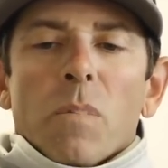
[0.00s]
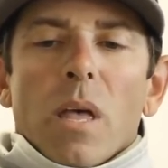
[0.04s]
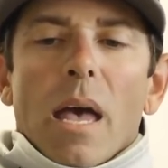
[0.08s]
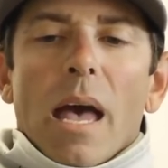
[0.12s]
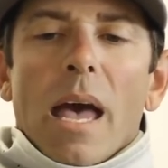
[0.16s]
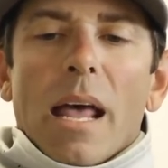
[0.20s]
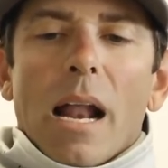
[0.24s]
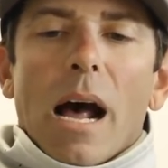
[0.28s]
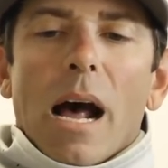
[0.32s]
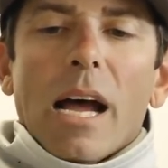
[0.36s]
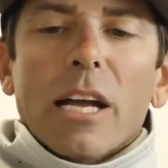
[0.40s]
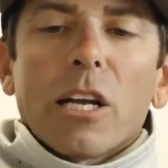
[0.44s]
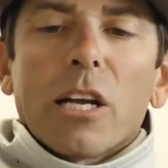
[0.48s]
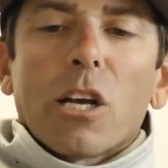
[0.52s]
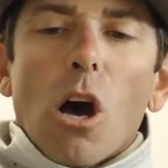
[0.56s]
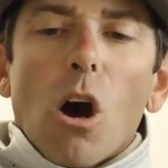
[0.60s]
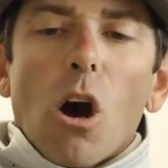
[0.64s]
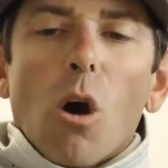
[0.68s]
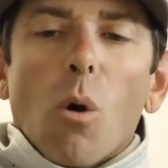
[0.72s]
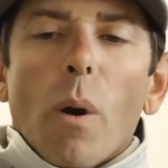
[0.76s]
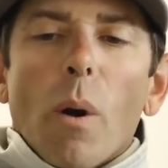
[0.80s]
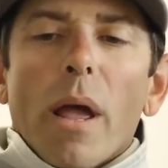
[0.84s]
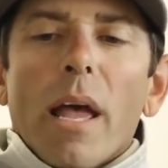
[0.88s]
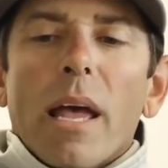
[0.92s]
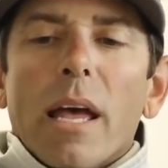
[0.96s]
and I
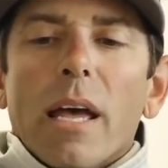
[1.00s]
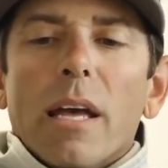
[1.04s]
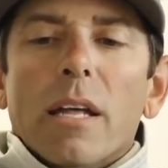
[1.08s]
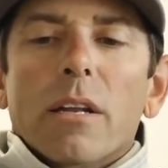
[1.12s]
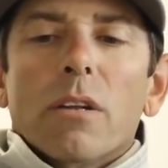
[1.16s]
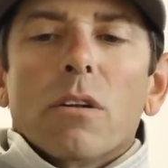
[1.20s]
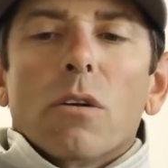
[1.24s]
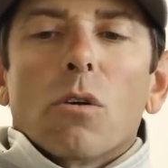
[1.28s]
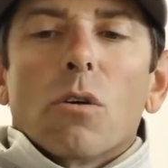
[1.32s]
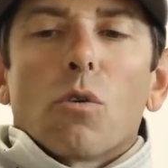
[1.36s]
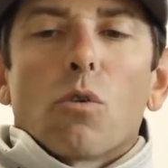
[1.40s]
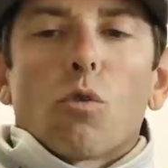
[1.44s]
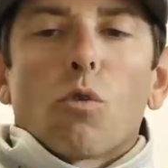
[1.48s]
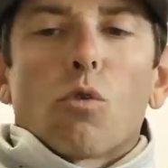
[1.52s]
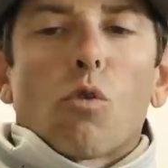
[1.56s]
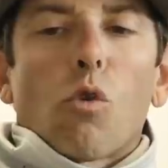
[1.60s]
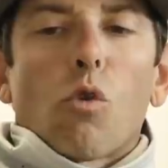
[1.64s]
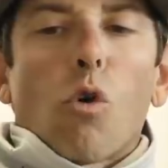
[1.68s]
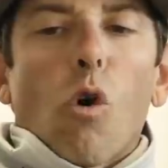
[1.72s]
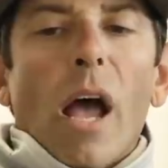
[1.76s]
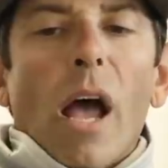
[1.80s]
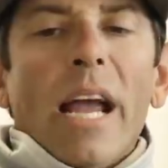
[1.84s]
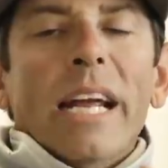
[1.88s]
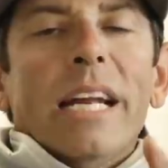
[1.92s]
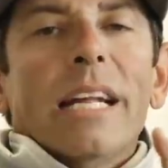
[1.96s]
go in
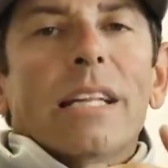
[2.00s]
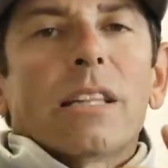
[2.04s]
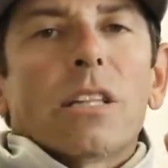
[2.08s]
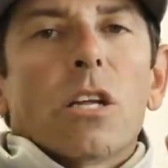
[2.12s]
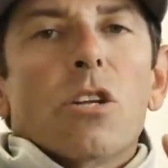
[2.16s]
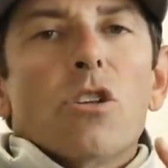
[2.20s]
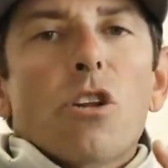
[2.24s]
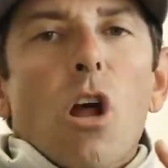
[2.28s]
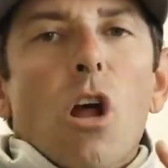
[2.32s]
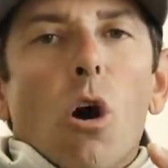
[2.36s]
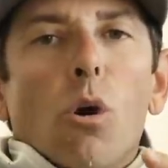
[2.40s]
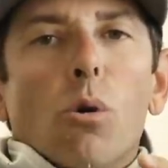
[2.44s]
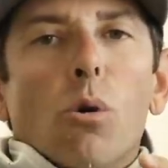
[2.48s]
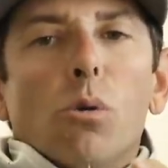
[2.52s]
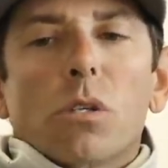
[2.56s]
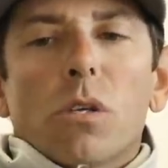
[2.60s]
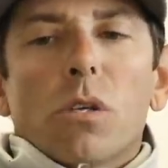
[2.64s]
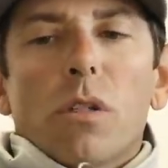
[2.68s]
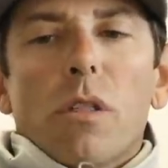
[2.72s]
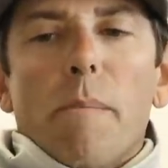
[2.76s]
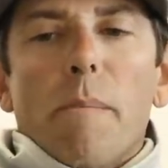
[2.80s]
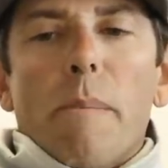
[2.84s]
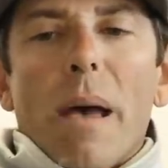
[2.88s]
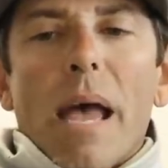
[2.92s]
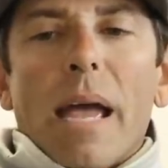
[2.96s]
right at the nose
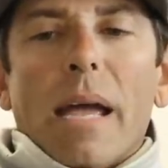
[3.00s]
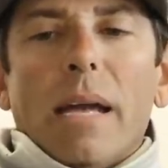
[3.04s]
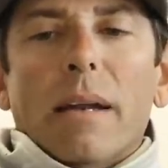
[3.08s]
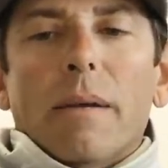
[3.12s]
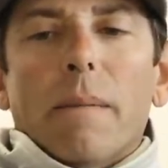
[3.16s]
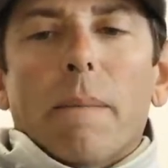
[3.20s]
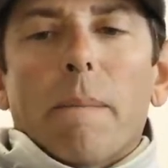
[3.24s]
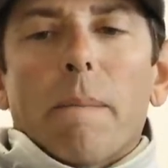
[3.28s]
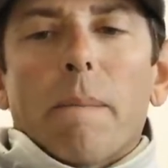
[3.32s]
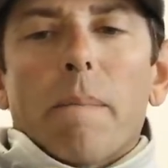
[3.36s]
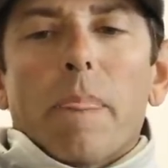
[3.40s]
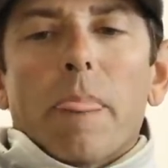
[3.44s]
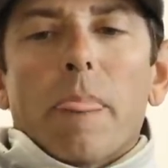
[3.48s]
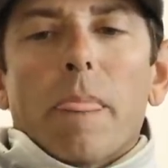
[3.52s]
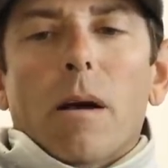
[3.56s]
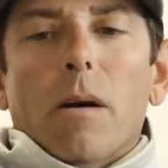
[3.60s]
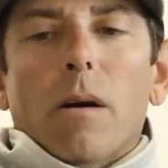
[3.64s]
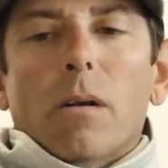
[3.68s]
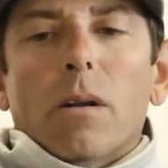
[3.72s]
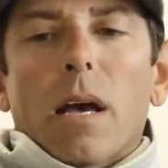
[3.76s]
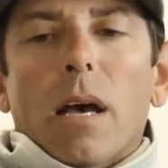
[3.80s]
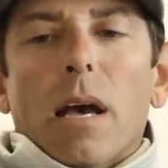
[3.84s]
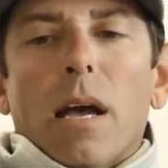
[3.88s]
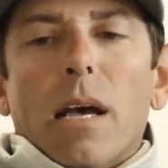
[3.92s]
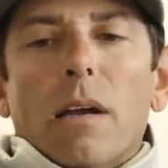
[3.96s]
of the bait,
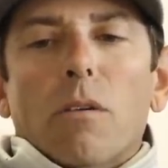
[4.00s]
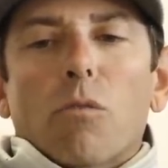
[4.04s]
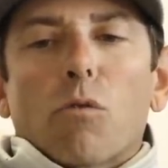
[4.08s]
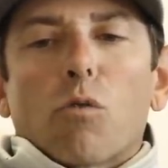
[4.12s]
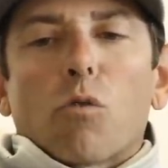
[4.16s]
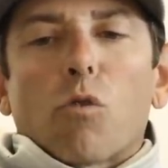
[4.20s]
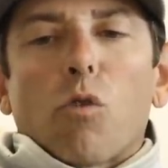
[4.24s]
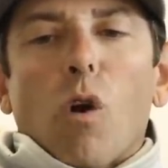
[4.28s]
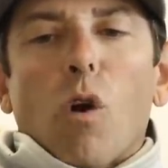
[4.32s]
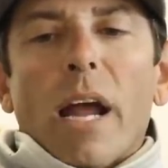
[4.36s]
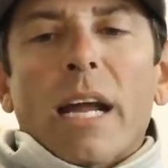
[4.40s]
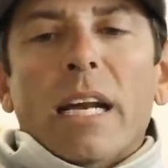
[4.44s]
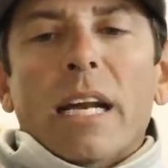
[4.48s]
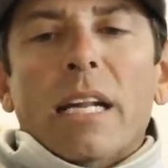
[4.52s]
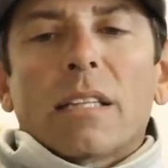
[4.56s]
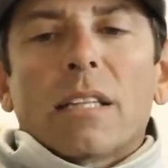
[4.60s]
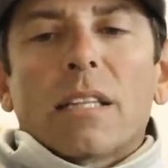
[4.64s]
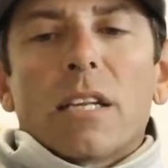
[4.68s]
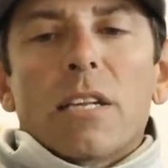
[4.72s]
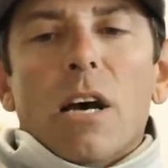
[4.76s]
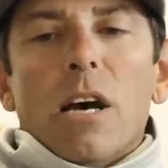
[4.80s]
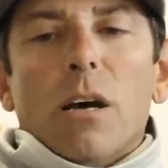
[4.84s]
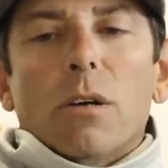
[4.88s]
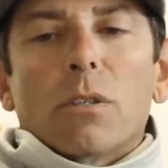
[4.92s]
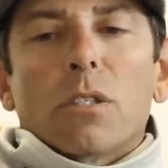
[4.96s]
okay? Right at the
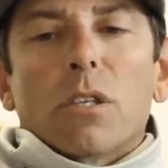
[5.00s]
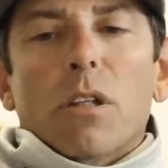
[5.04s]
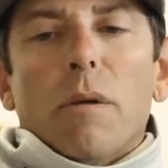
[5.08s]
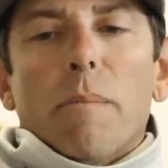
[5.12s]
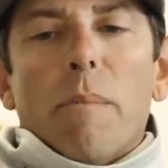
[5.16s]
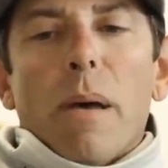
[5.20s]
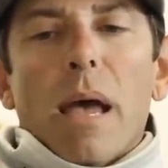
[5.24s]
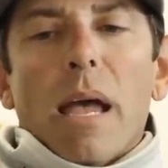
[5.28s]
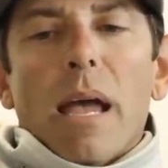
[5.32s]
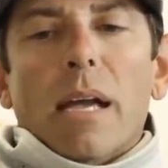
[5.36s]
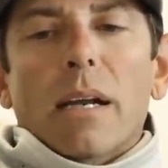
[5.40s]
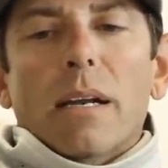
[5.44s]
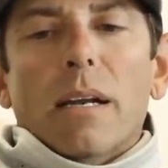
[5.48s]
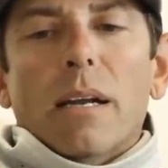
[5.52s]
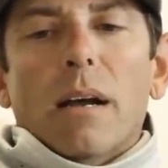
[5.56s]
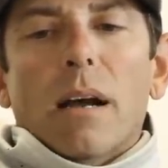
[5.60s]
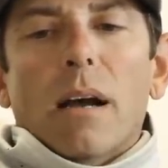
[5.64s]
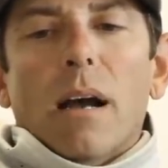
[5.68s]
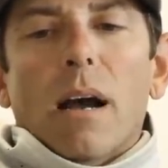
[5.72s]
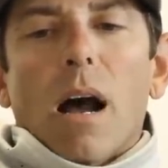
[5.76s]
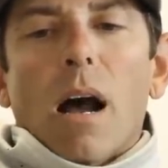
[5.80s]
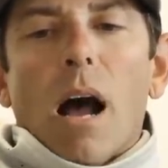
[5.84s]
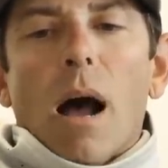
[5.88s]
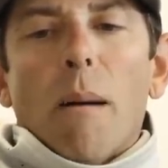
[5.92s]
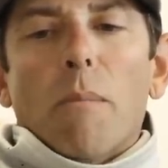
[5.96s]
nose of the bait,
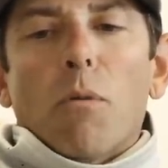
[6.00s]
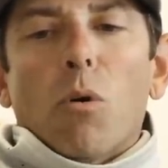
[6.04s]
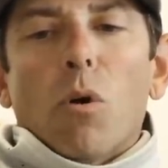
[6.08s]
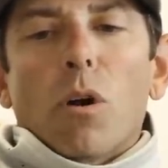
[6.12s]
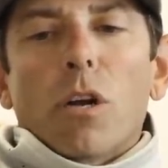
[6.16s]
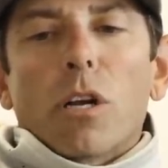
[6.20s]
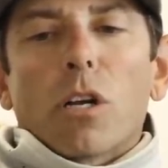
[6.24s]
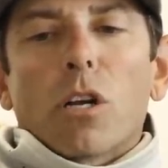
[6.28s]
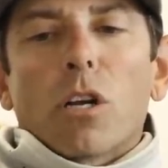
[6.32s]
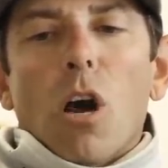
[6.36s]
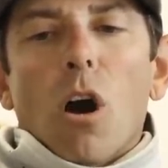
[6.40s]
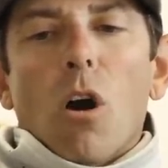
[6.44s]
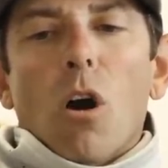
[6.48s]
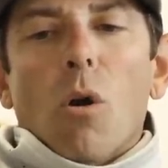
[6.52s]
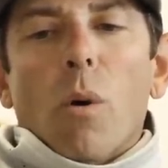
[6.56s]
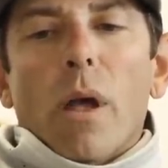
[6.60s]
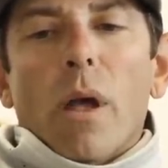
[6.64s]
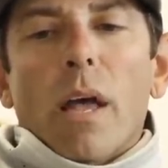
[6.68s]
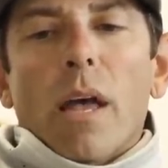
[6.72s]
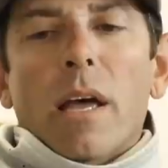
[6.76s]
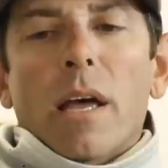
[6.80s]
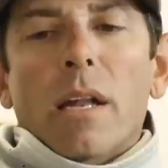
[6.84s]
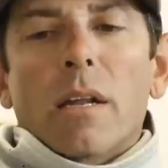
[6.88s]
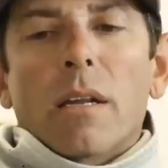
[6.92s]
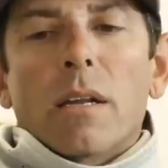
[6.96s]
I'm gonna go
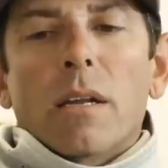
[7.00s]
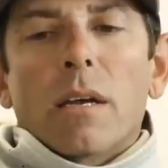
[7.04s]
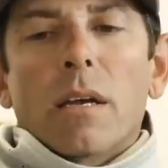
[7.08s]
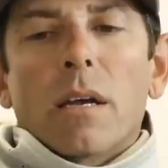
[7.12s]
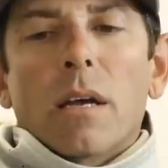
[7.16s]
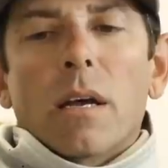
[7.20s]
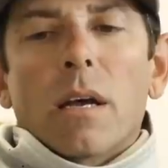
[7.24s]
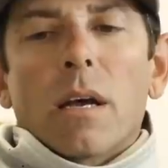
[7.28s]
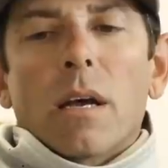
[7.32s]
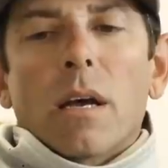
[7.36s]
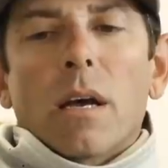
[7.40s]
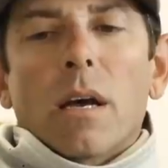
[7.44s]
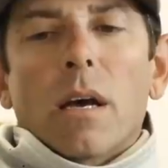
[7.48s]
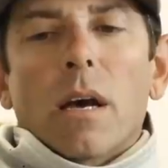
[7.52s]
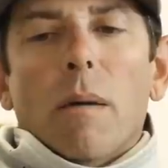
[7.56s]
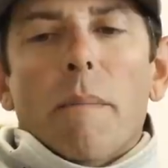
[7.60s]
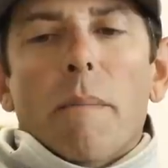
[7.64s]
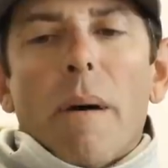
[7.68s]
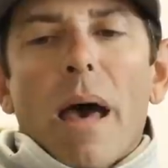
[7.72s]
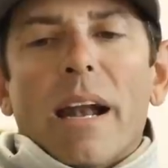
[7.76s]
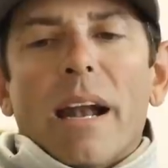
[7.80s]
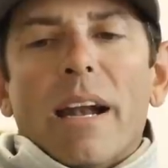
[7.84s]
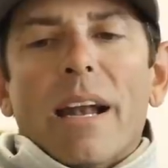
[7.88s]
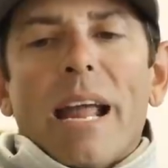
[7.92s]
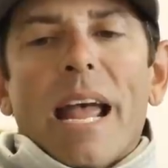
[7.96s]
in
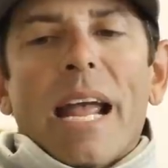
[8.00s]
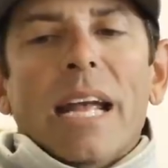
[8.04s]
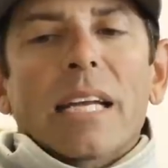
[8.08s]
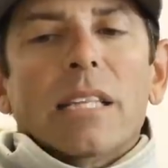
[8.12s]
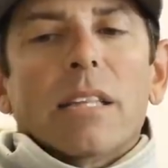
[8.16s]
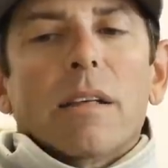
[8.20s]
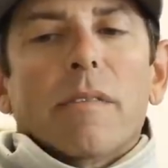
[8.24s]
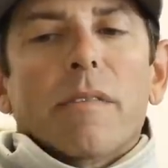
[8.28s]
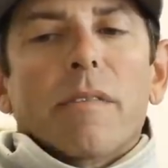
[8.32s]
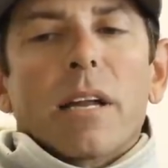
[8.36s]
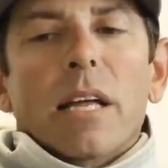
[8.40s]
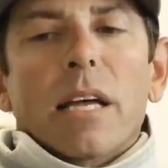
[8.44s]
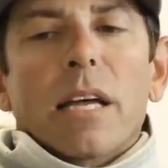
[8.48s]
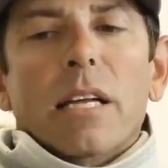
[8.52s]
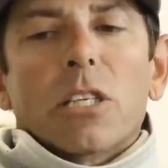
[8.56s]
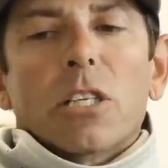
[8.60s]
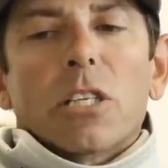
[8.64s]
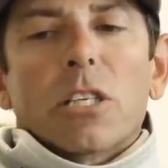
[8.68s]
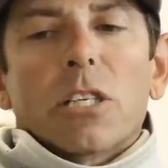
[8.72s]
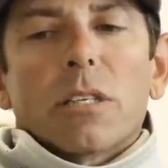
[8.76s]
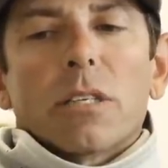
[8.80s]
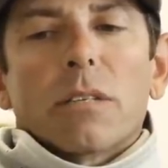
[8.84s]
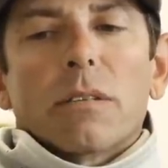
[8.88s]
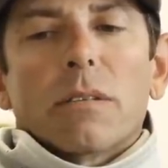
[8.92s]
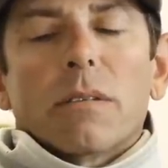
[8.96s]
about an eighth of an
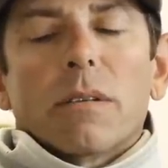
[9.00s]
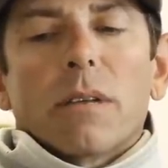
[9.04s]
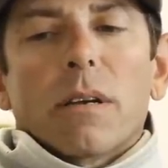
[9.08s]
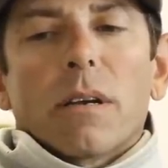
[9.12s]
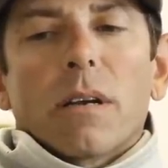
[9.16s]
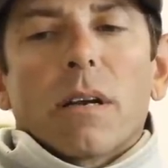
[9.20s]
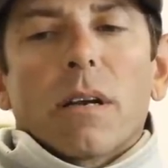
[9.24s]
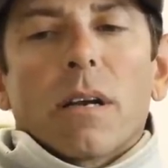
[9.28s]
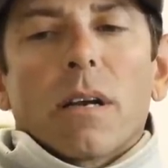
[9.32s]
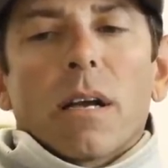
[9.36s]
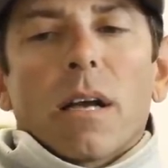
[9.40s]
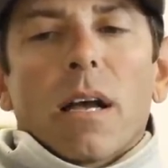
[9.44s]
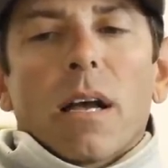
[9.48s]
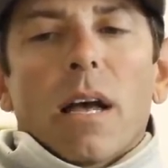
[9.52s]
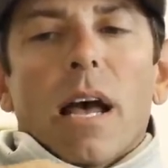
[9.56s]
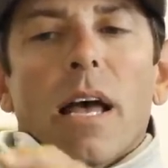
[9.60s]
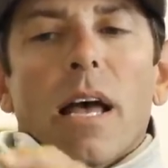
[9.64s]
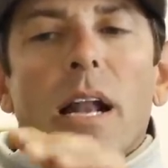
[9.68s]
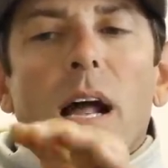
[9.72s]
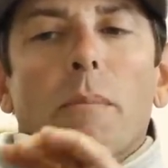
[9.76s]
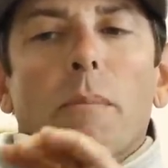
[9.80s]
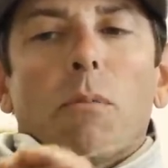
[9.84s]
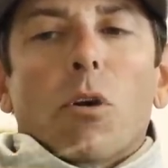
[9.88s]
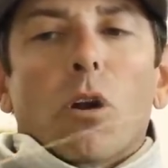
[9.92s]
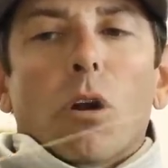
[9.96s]
inch
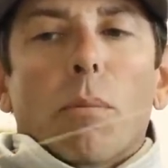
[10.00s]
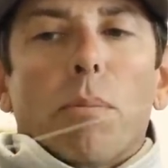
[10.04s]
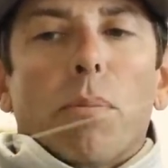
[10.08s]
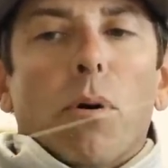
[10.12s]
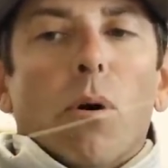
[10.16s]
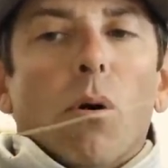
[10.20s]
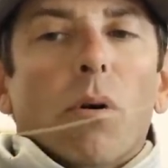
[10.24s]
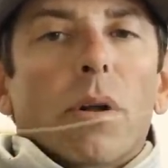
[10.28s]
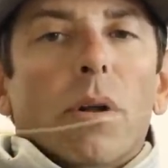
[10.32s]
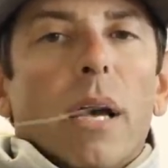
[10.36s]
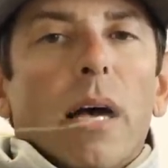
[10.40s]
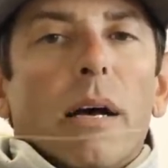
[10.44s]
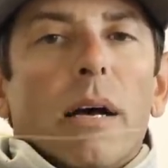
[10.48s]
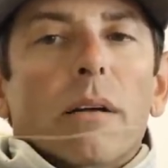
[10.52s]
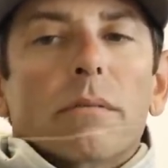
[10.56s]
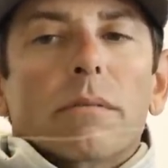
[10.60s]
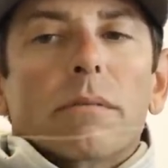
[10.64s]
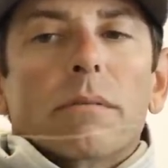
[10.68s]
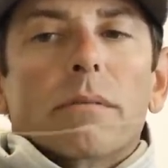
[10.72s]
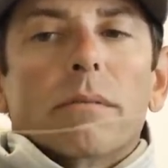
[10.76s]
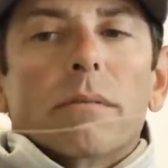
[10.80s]
and I'm gonna pull it out.